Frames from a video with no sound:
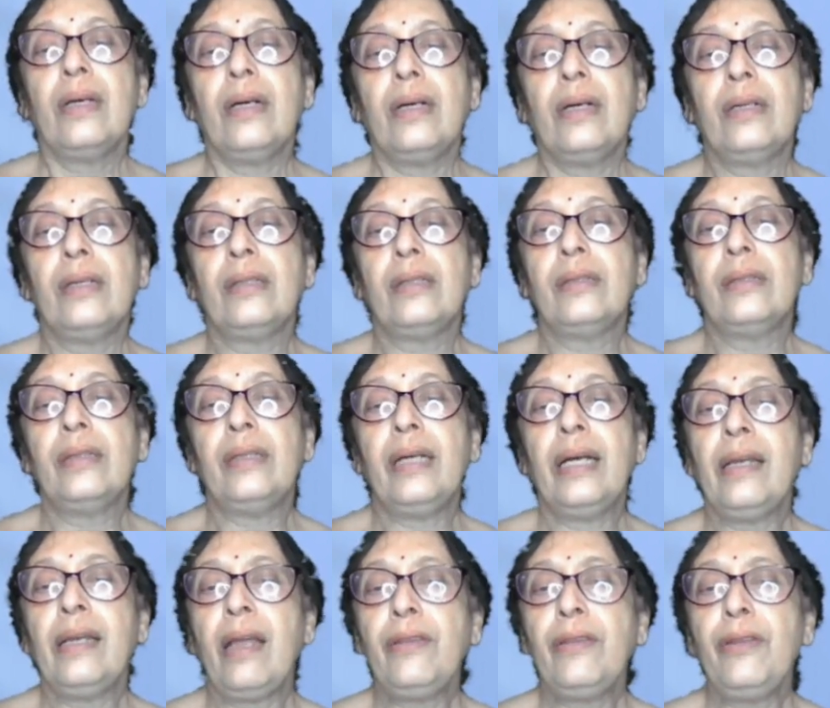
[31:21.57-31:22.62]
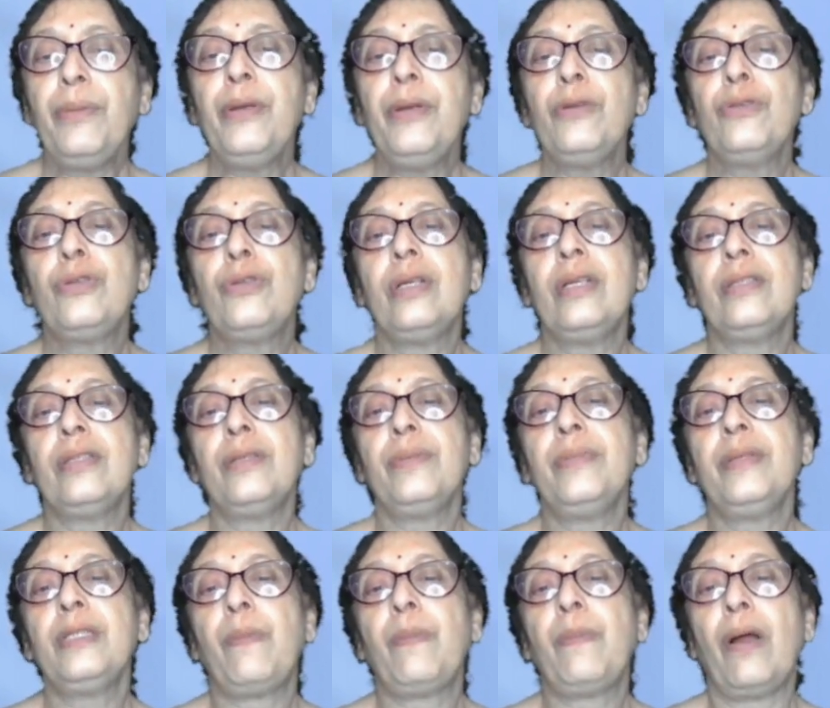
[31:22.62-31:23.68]
Another mutualism
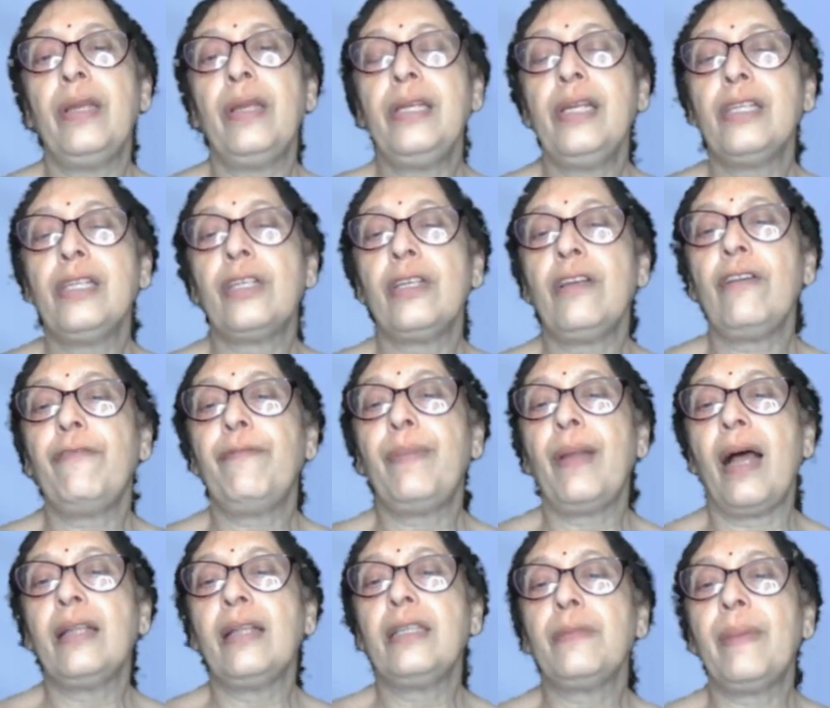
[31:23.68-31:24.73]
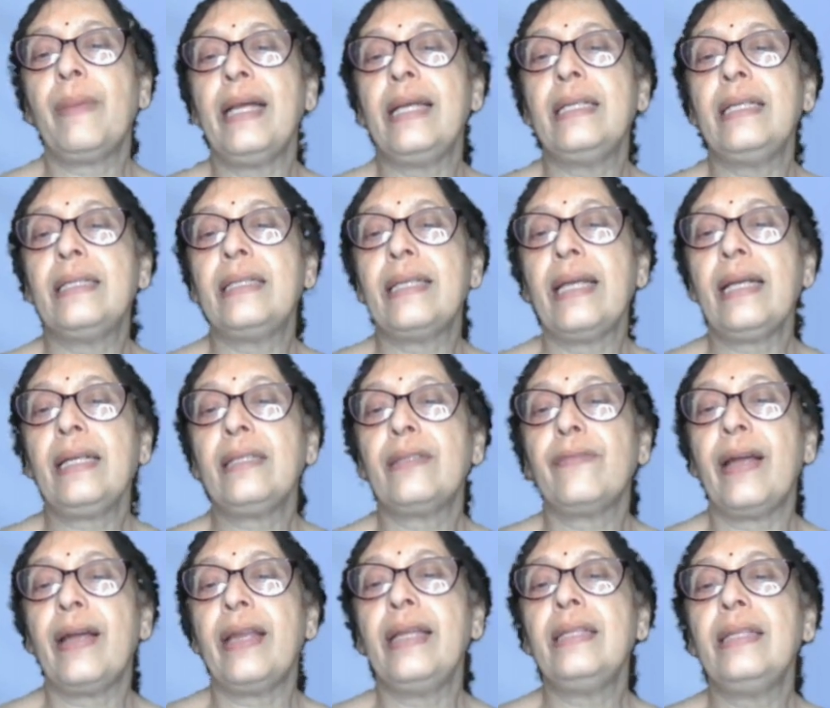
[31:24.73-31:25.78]
is pollination of plants by insects,
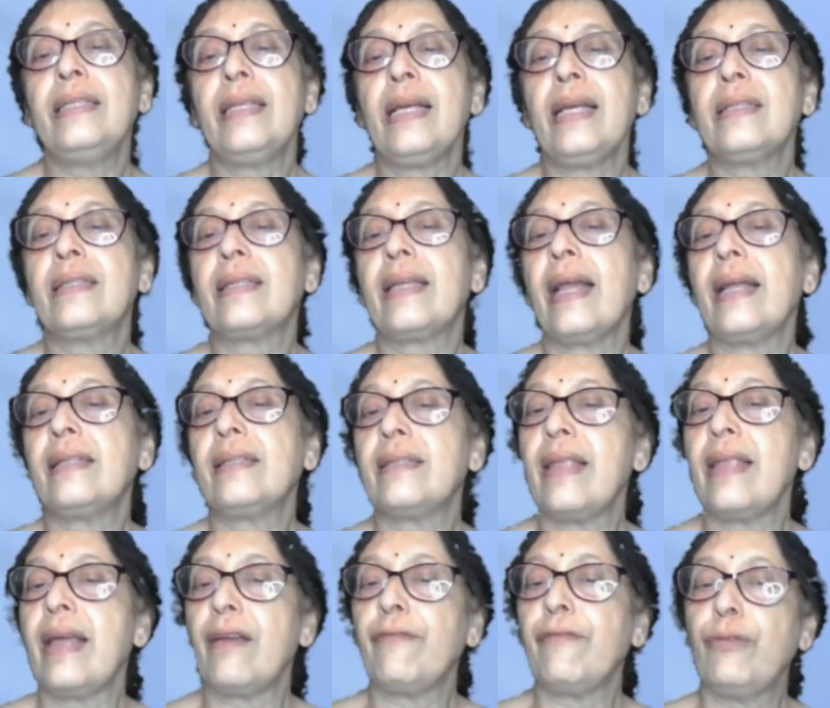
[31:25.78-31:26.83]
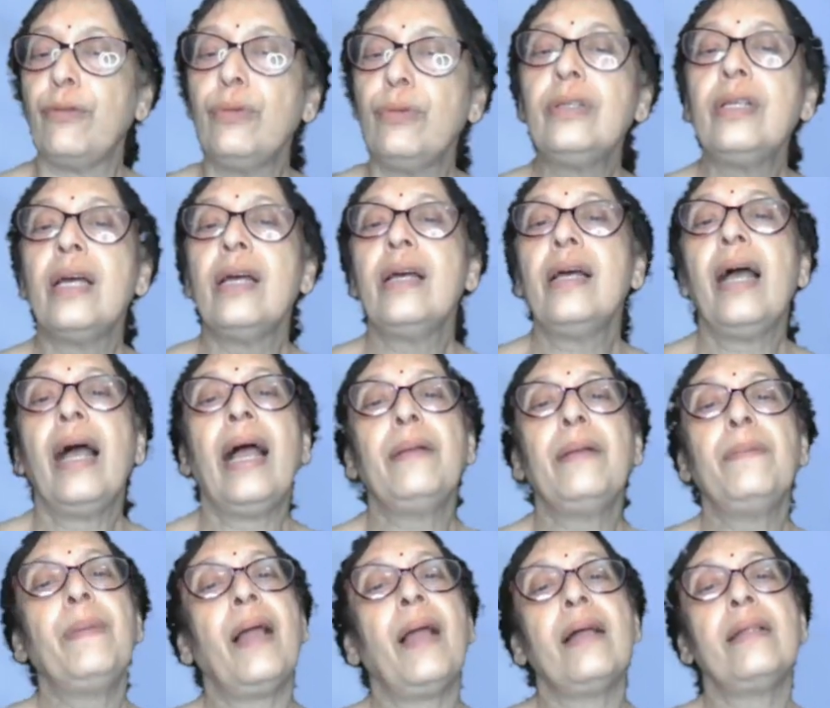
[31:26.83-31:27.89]
where insects get their food
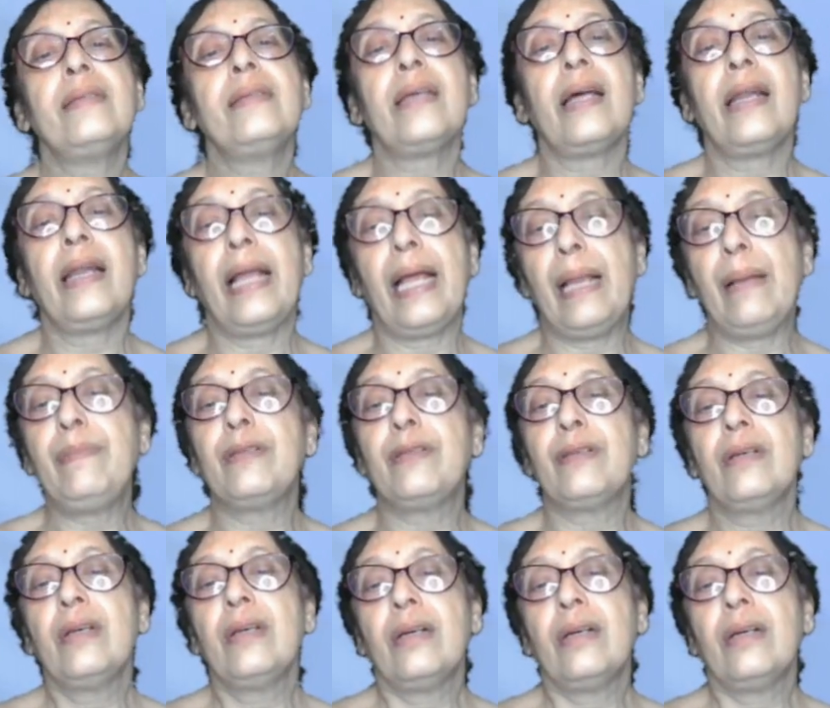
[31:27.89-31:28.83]
and plants are helped